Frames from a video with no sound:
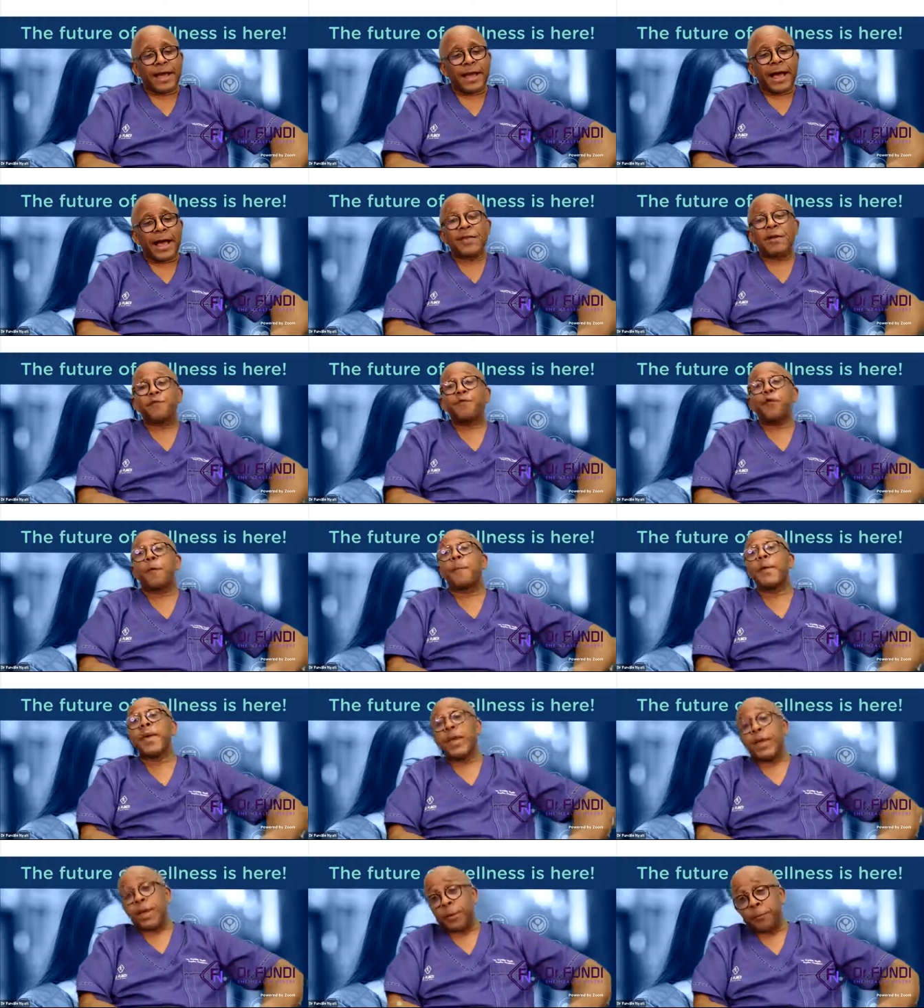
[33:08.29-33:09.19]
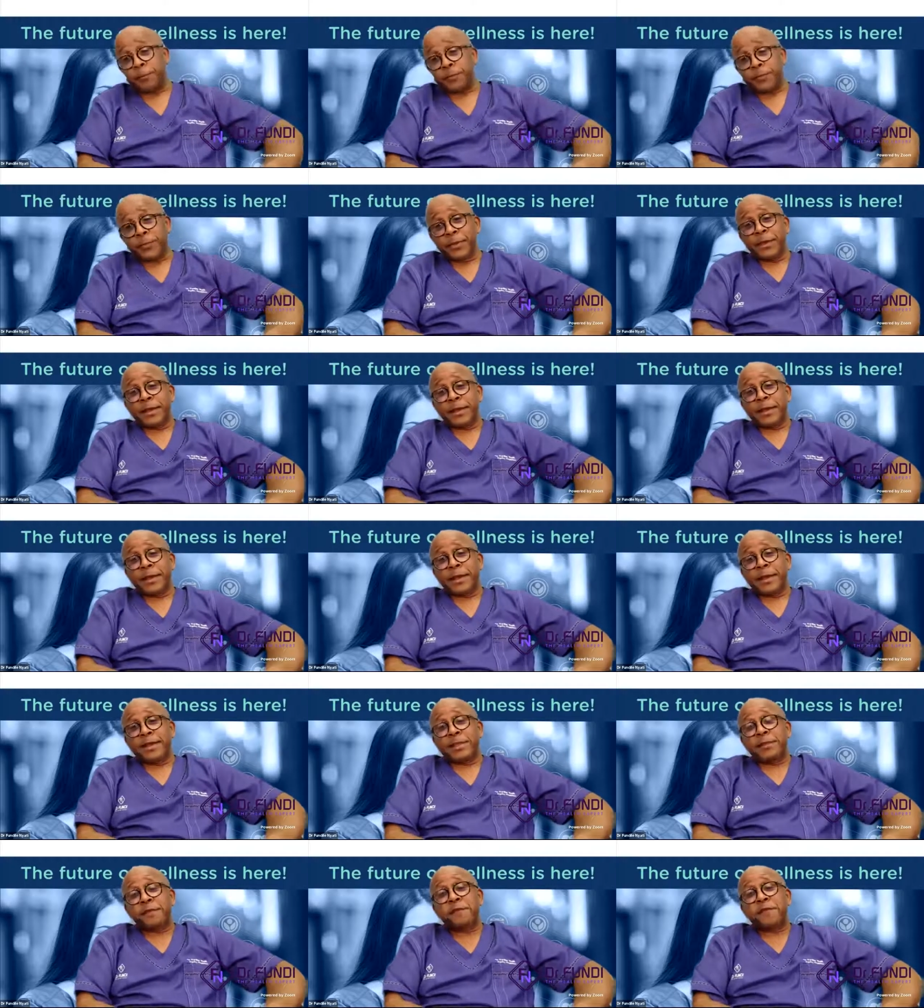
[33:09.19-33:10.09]
I think for me,
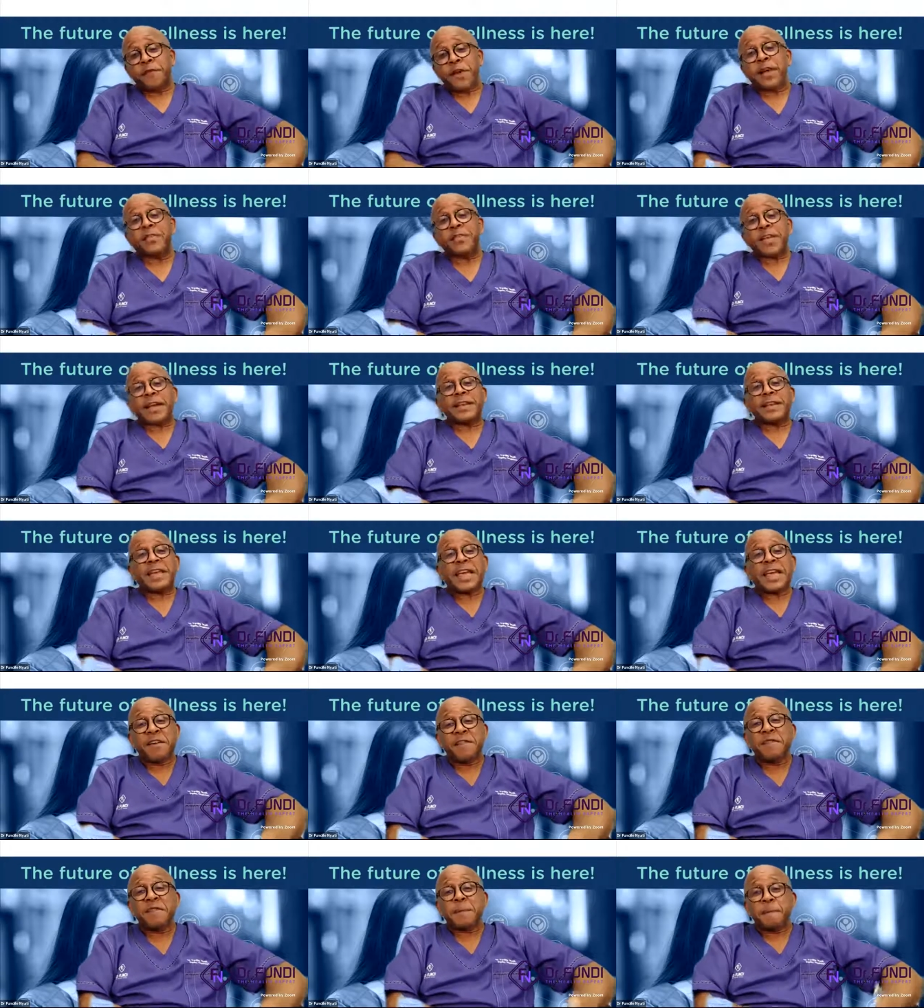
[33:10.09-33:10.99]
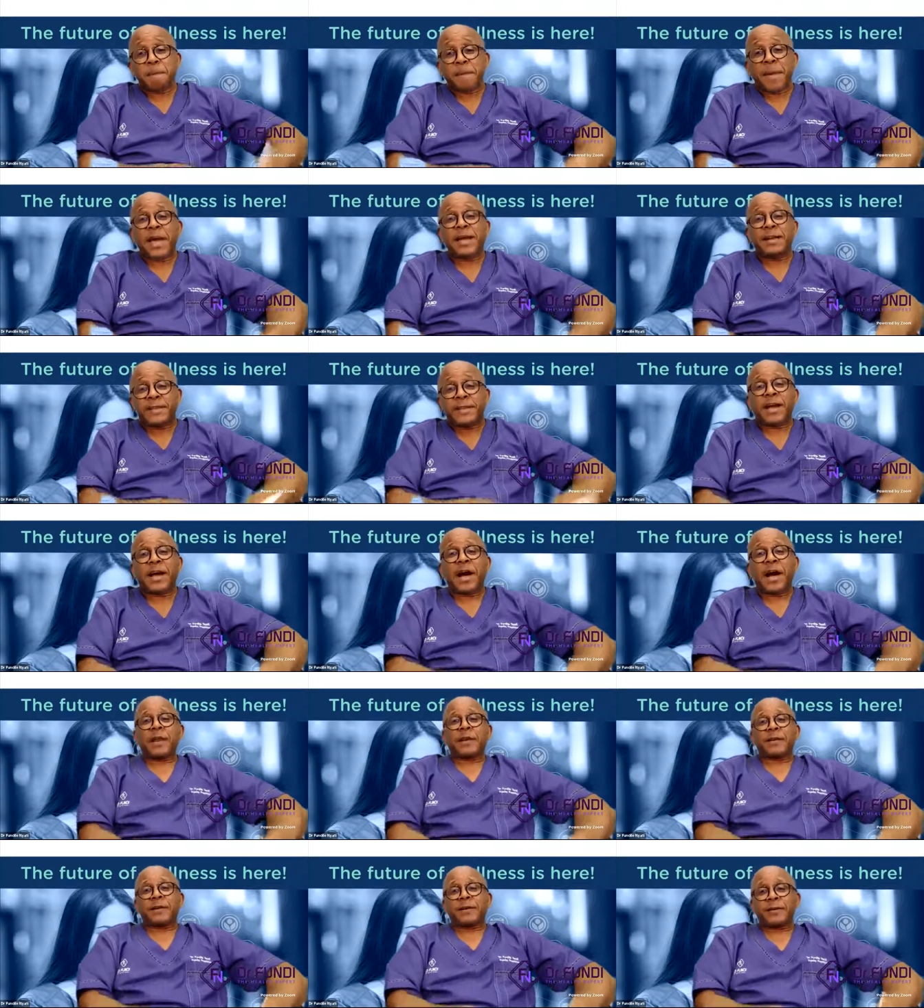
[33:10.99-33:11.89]
the fact that even
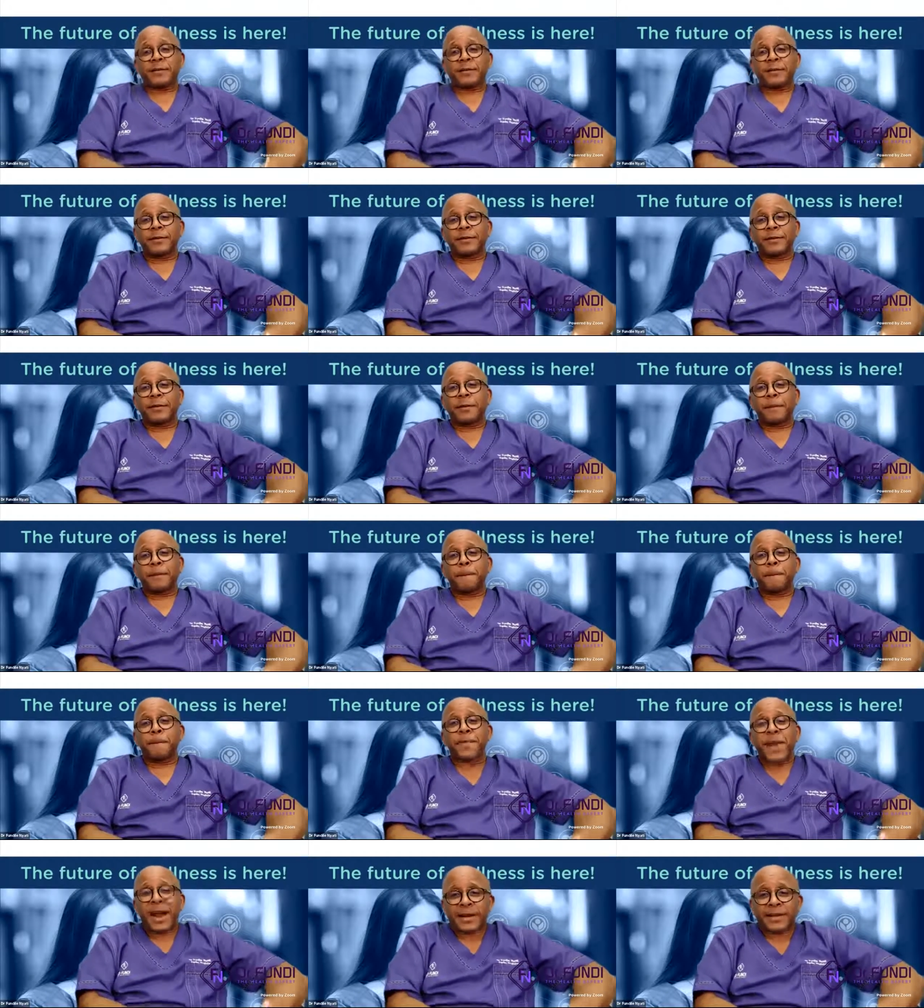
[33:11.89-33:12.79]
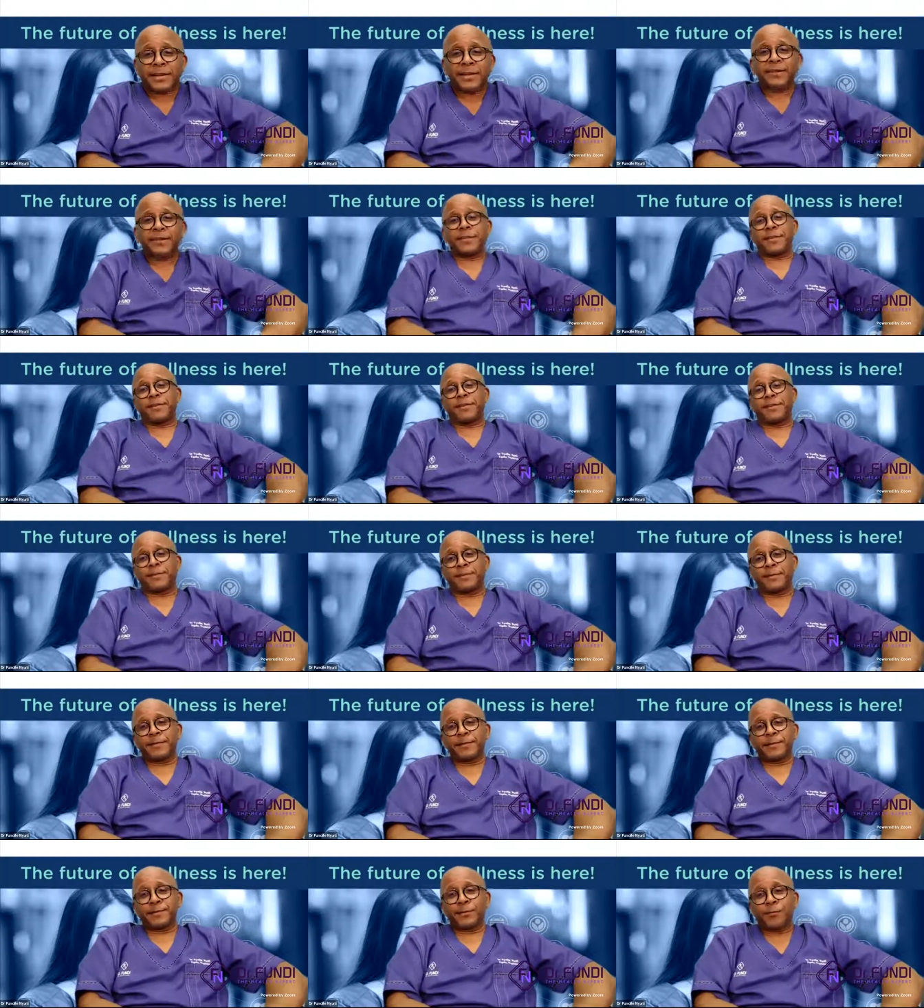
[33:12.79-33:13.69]
medical practitioners,
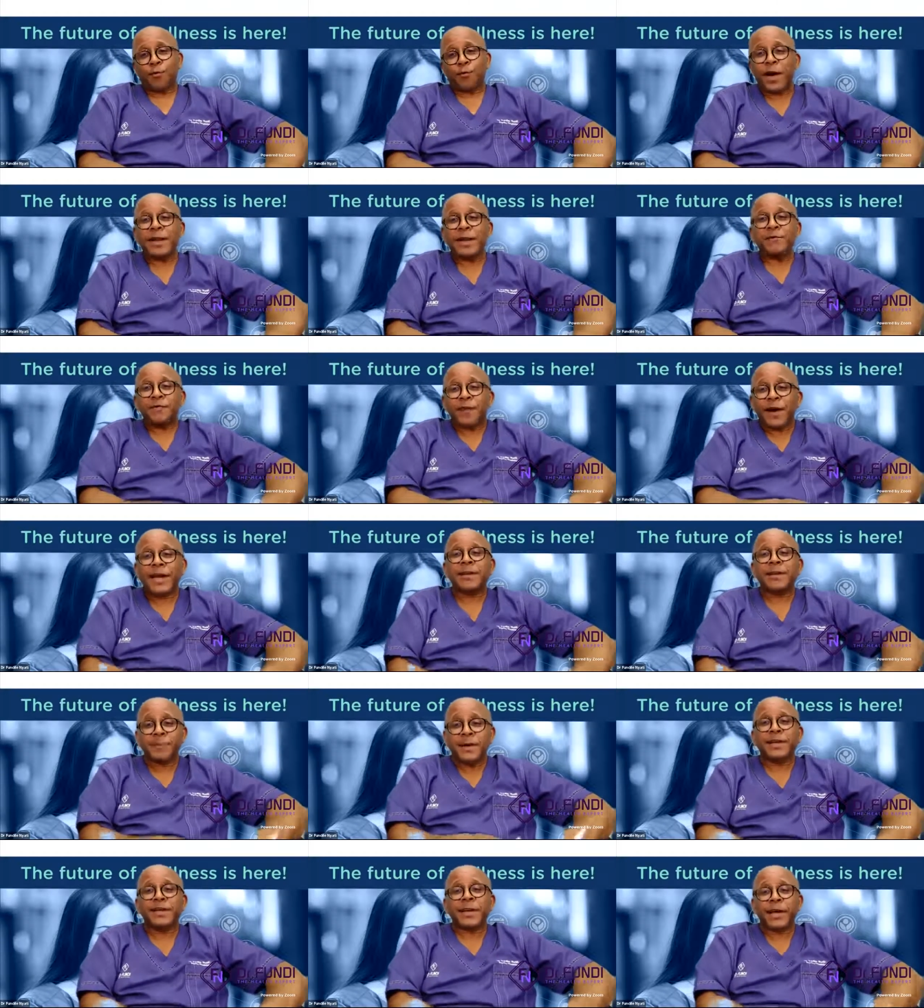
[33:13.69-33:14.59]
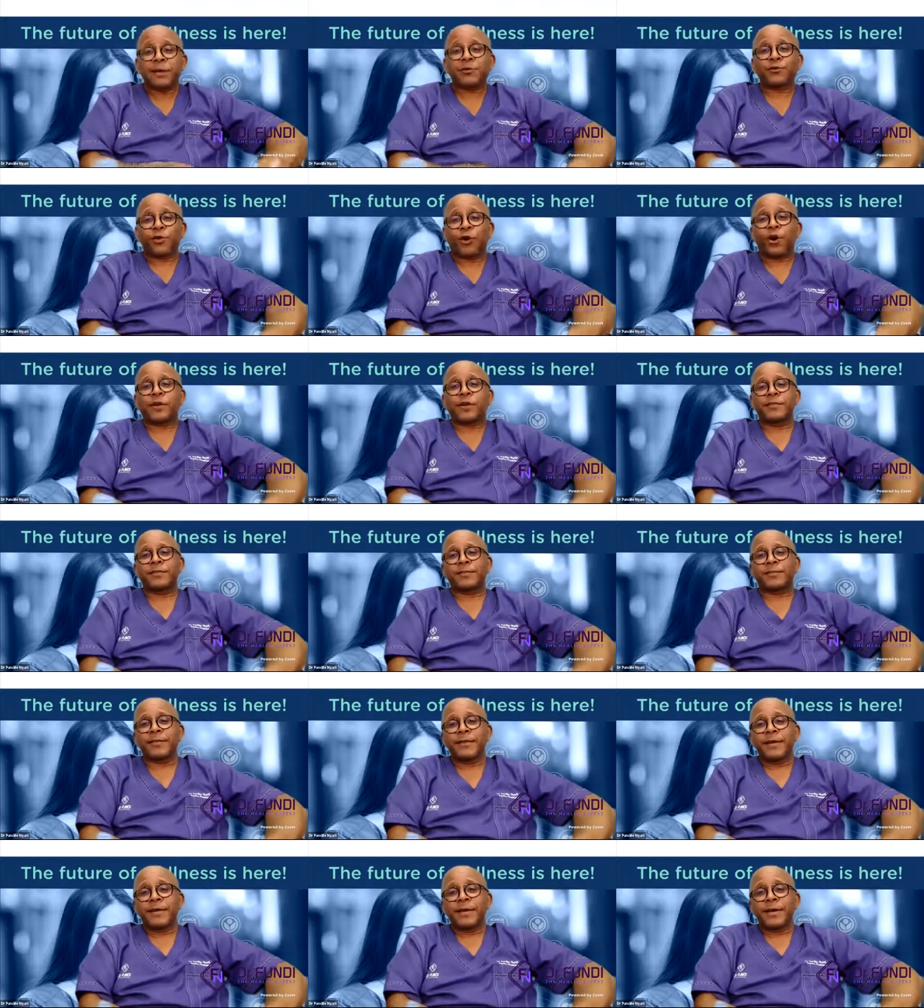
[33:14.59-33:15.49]
qualified medical
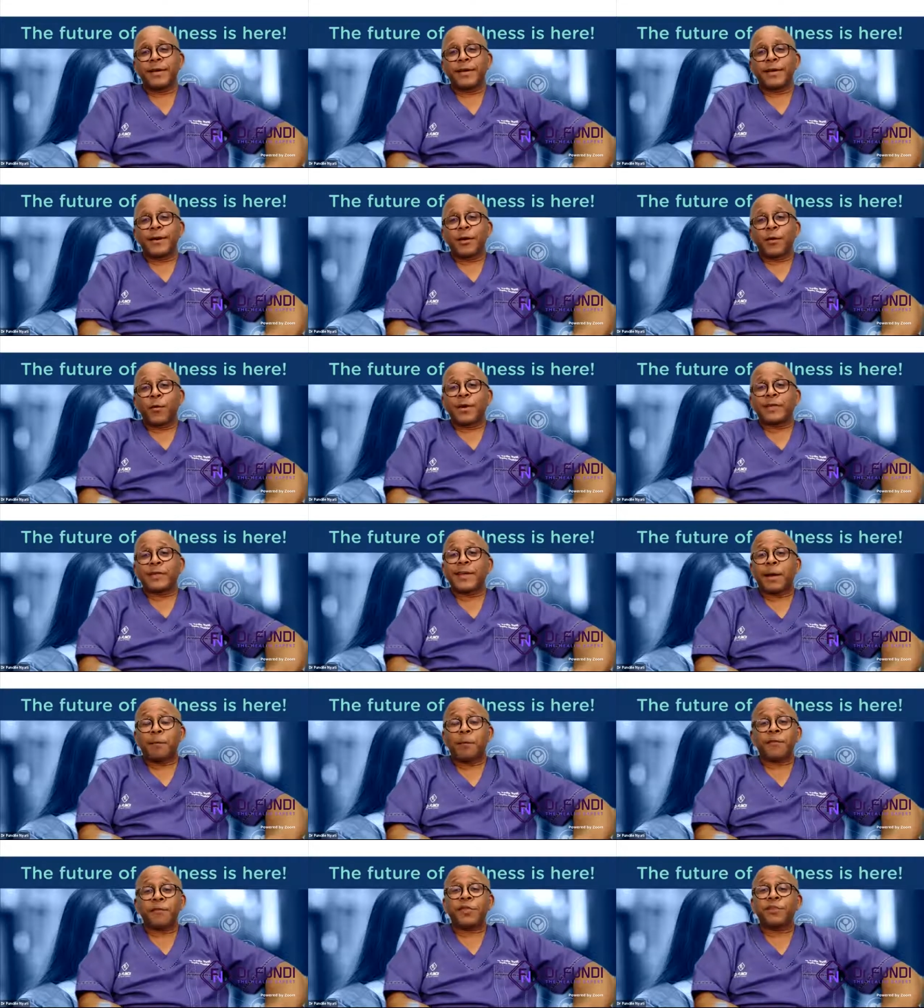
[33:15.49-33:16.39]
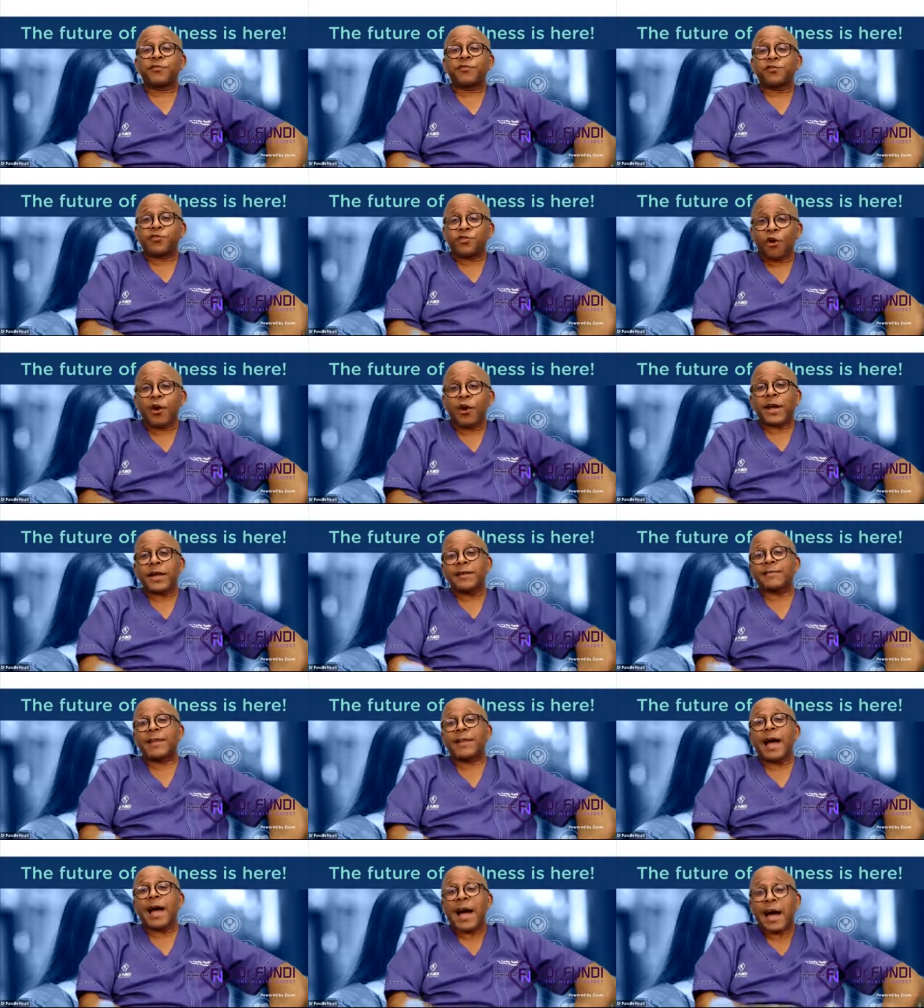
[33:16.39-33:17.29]
doctors, were some of the
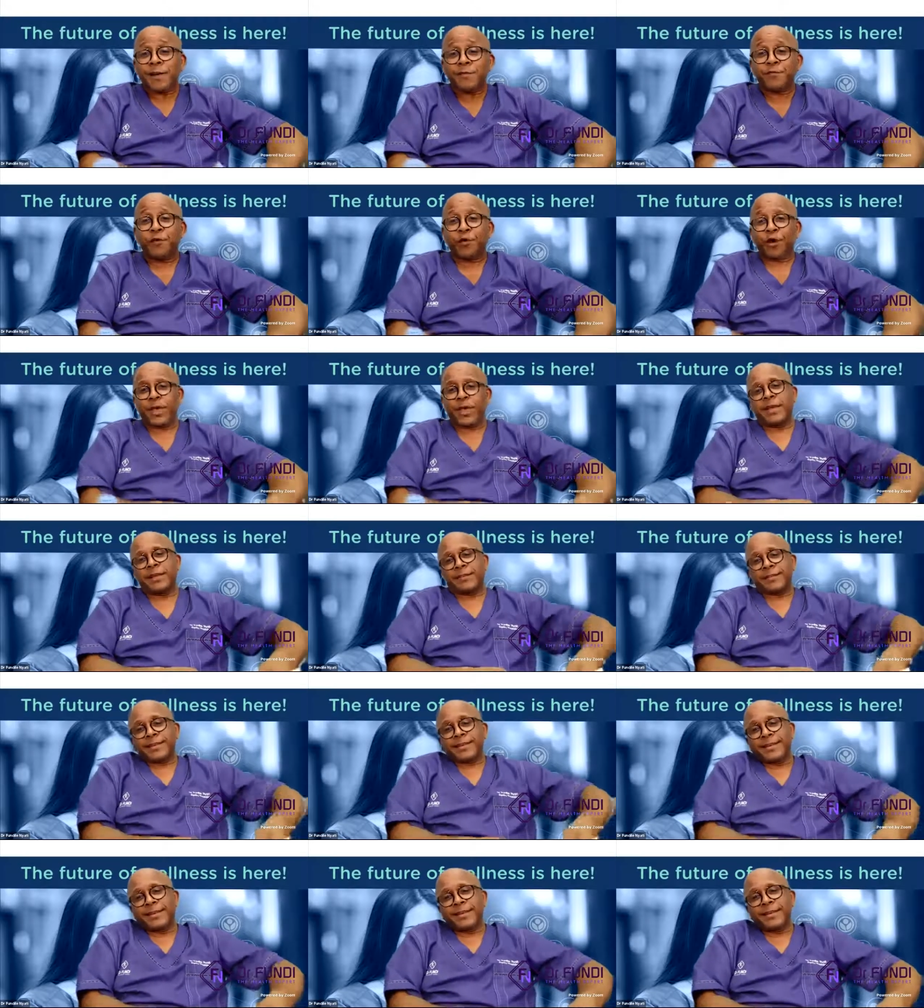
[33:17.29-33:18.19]
strongest advocates,